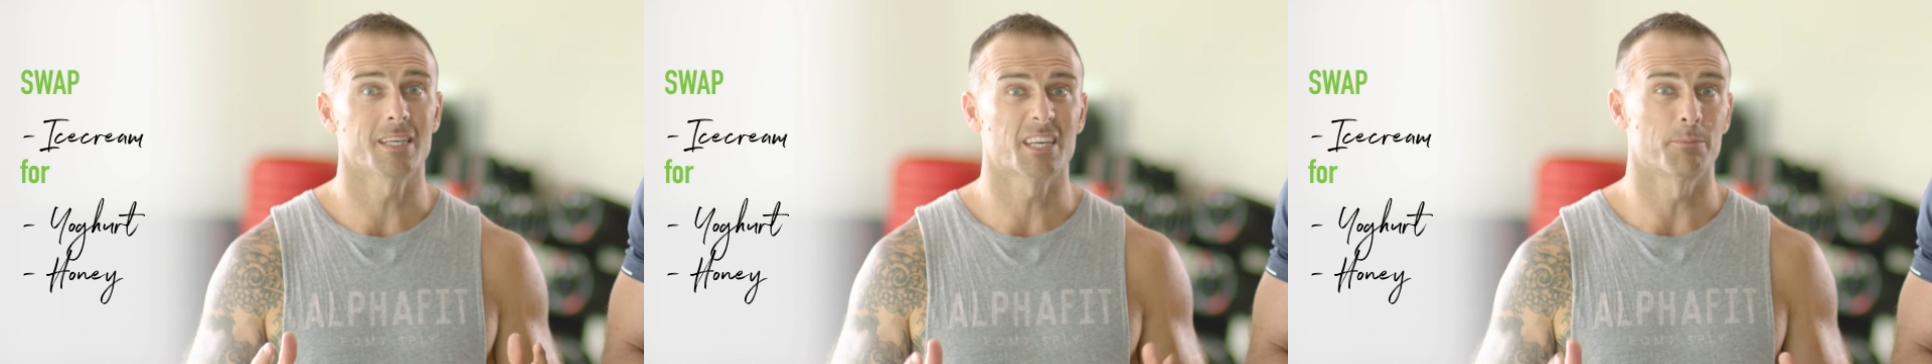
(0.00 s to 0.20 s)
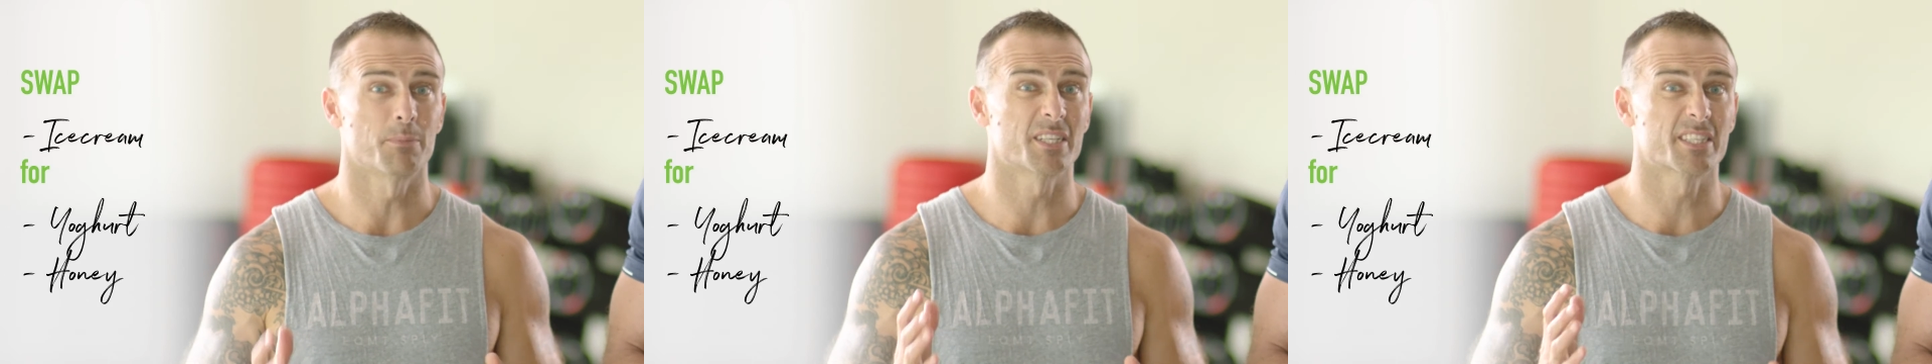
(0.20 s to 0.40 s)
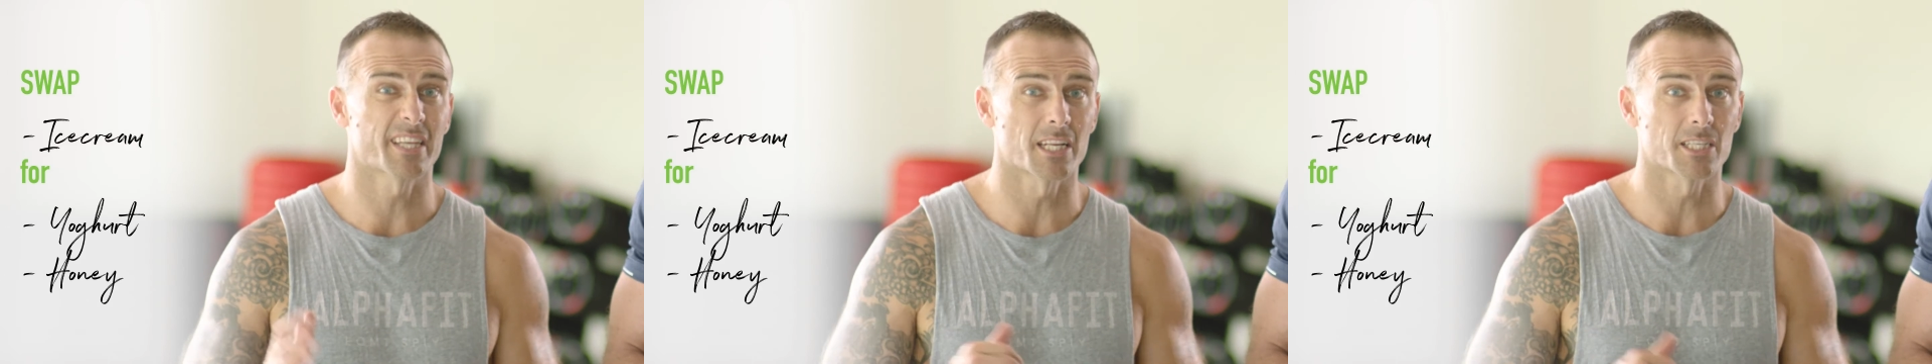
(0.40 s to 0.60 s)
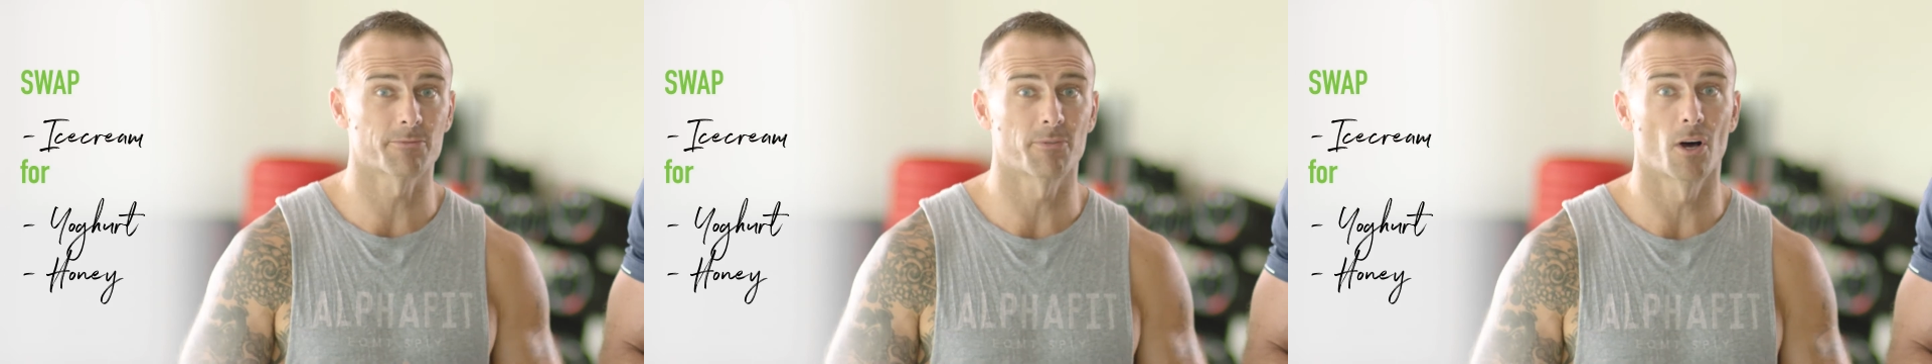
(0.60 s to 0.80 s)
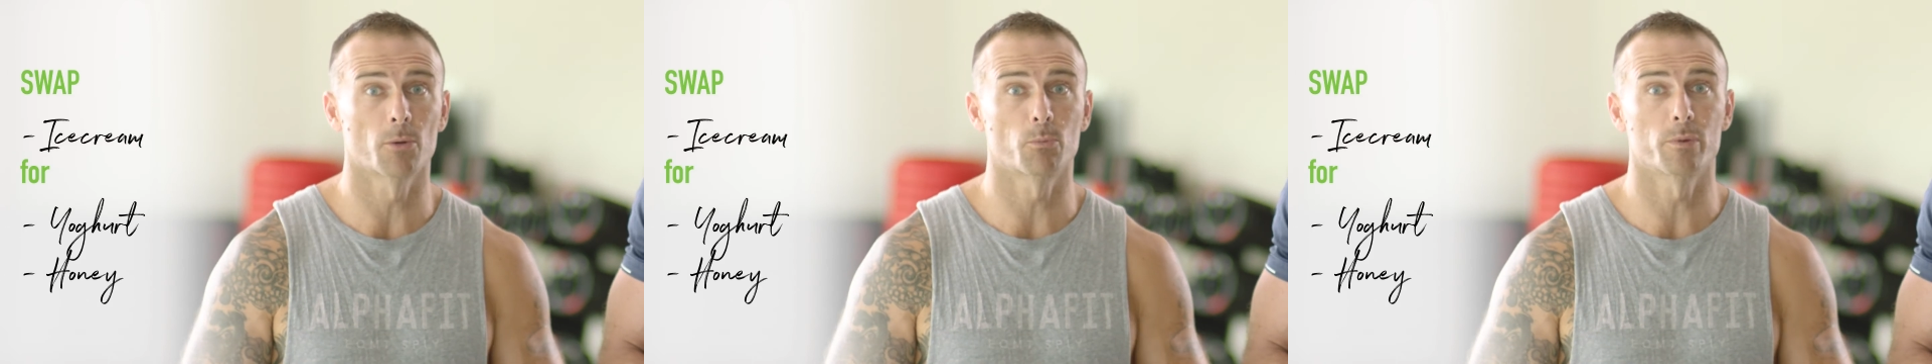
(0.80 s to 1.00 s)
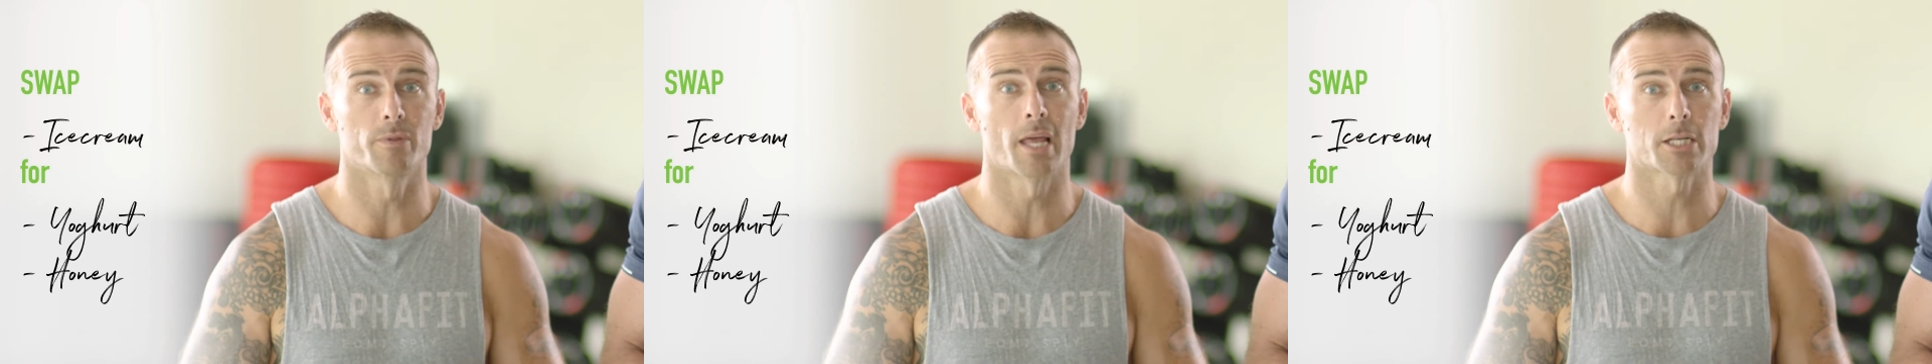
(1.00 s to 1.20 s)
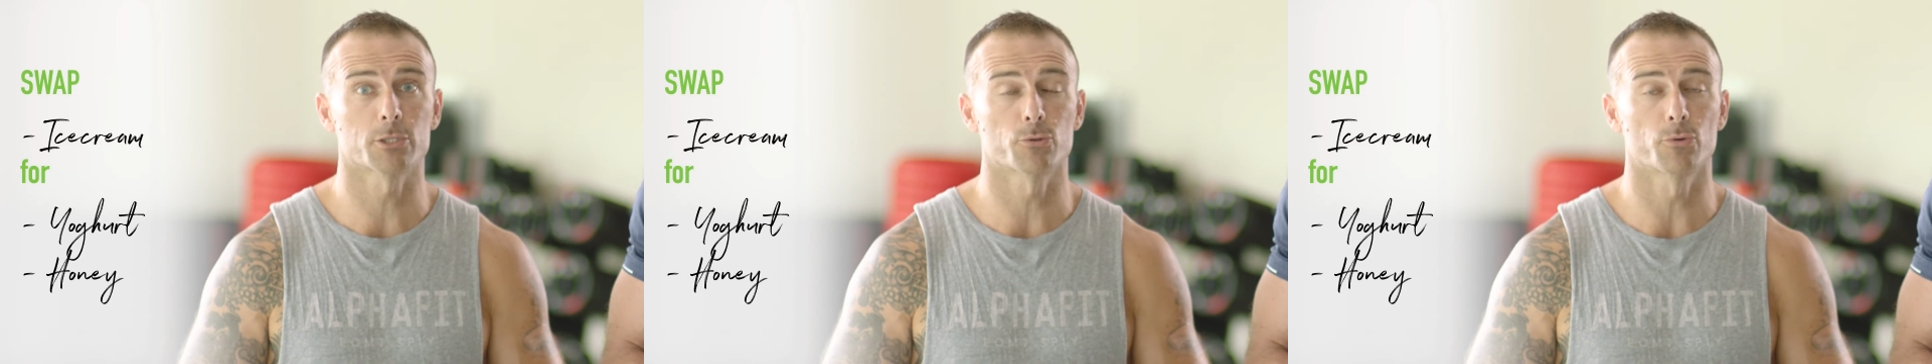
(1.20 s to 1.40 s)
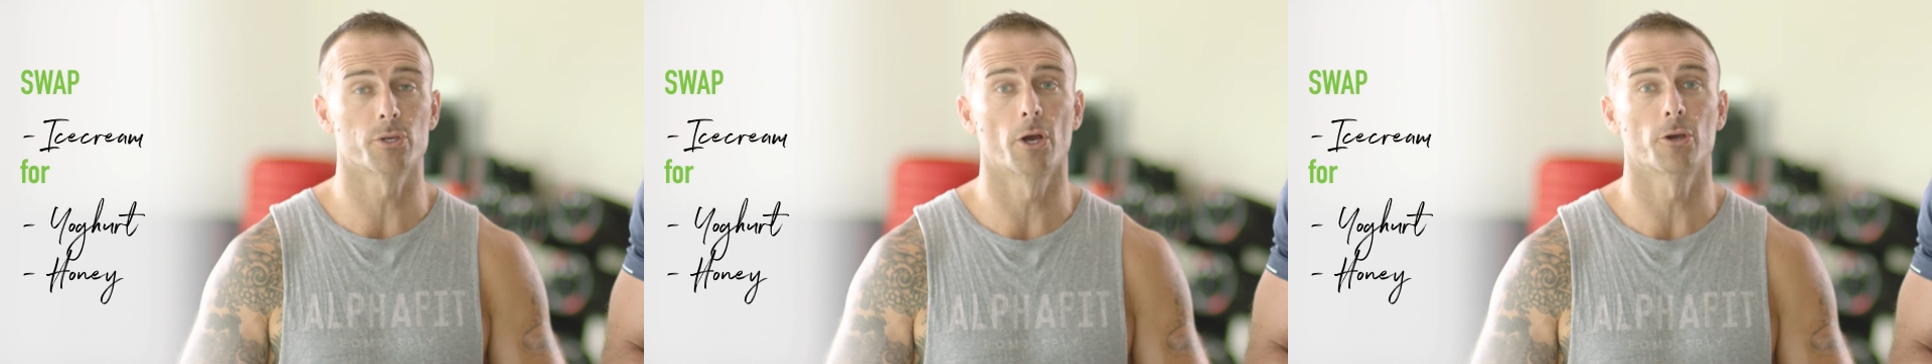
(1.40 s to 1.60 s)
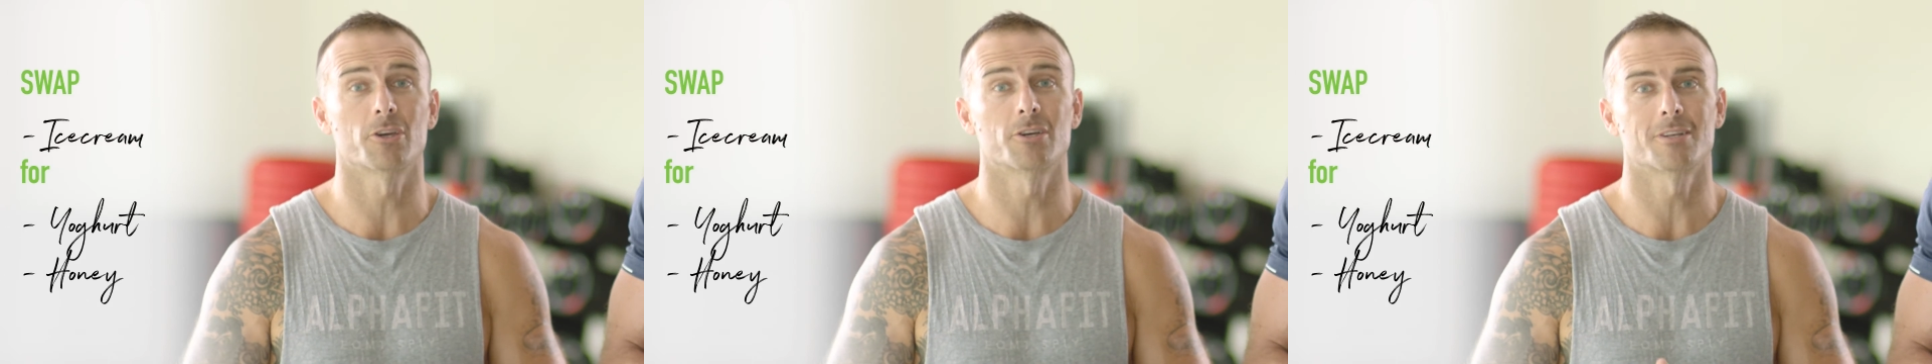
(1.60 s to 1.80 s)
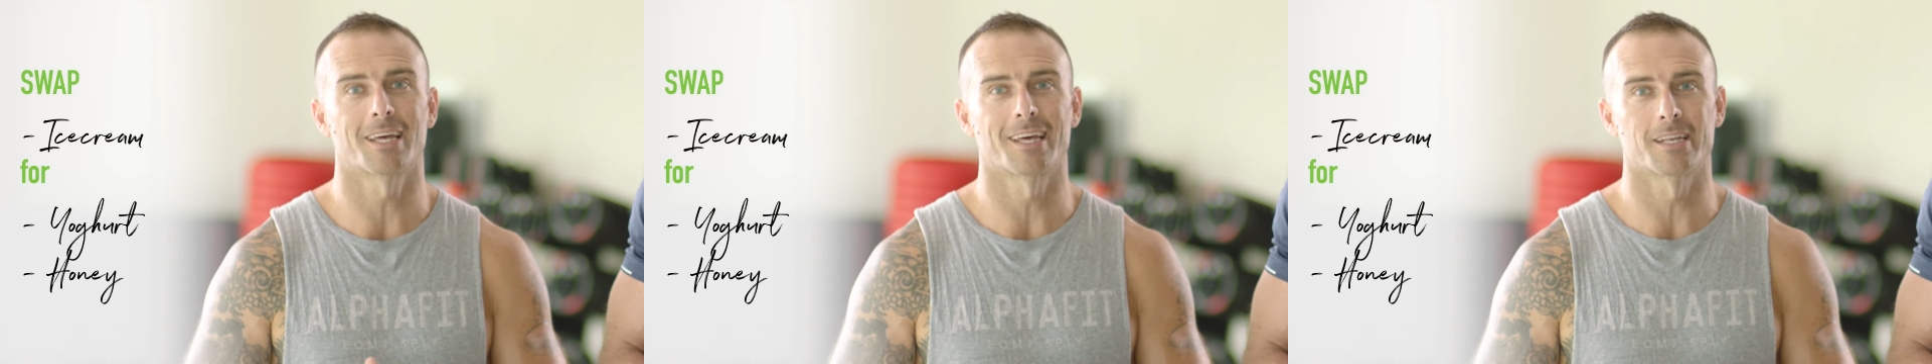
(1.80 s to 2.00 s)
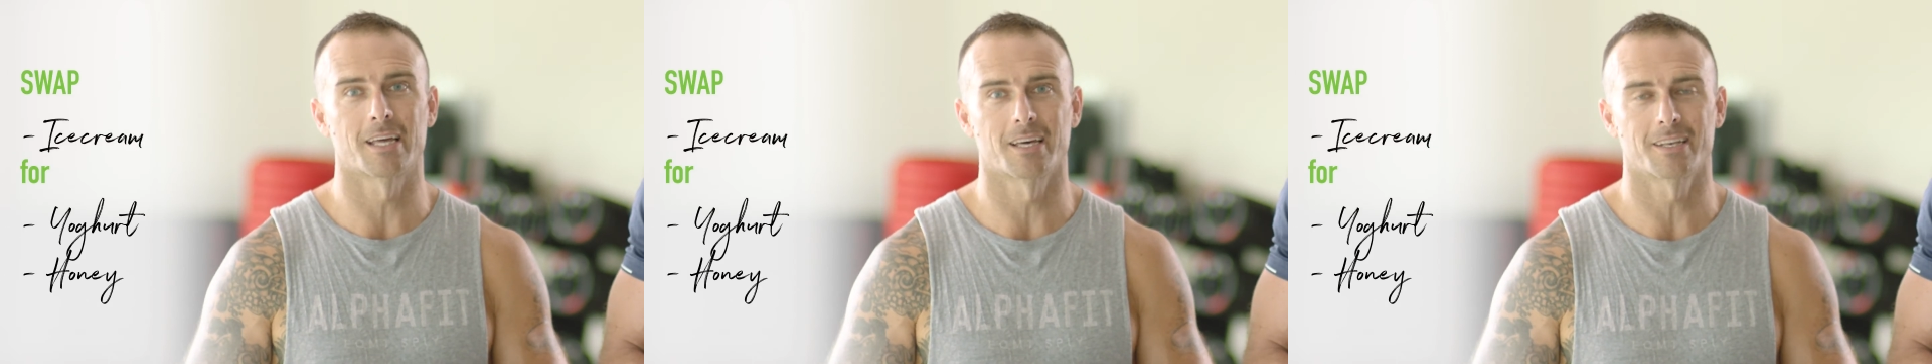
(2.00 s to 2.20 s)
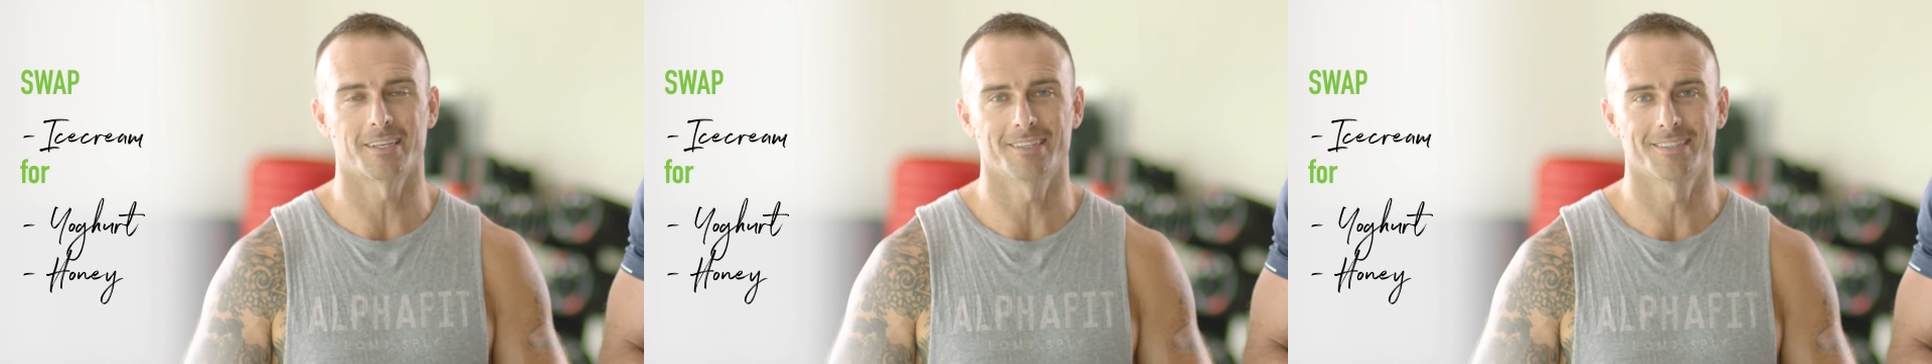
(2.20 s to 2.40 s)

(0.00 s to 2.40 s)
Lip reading: can be satisfied with natural yogurt and honey.